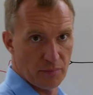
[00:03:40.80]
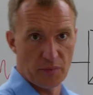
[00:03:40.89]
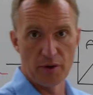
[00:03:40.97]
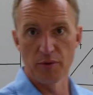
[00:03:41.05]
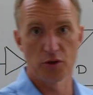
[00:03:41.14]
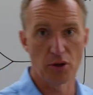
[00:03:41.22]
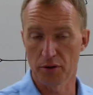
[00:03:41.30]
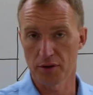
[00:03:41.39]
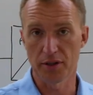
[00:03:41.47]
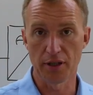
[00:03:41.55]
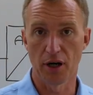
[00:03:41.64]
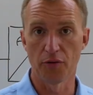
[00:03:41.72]
the
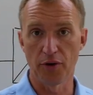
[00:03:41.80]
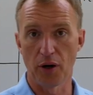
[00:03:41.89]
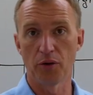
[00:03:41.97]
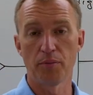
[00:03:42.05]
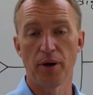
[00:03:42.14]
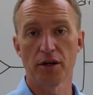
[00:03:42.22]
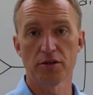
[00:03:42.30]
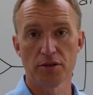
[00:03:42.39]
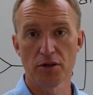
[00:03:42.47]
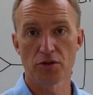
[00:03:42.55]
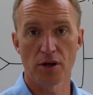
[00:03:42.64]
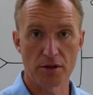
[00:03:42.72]
majority of our partial
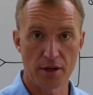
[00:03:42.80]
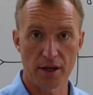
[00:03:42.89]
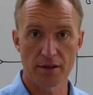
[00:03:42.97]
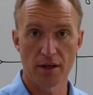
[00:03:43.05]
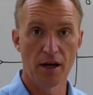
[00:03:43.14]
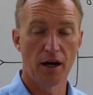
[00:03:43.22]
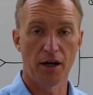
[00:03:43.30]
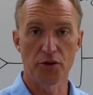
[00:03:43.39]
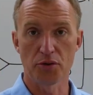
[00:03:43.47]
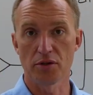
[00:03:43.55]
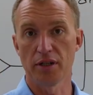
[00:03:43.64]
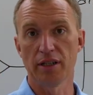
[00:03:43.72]
discharge tests are
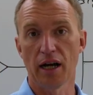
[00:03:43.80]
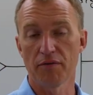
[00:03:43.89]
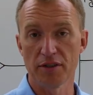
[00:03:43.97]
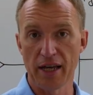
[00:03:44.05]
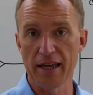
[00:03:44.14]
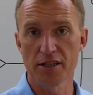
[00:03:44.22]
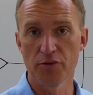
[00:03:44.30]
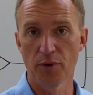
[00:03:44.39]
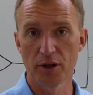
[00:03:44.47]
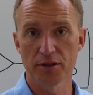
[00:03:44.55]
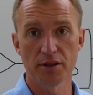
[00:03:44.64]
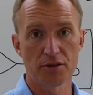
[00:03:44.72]
usually done with AC
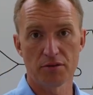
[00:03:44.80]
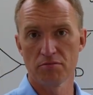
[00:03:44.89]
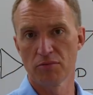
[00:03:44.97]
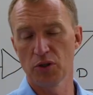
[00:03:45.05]
voltage,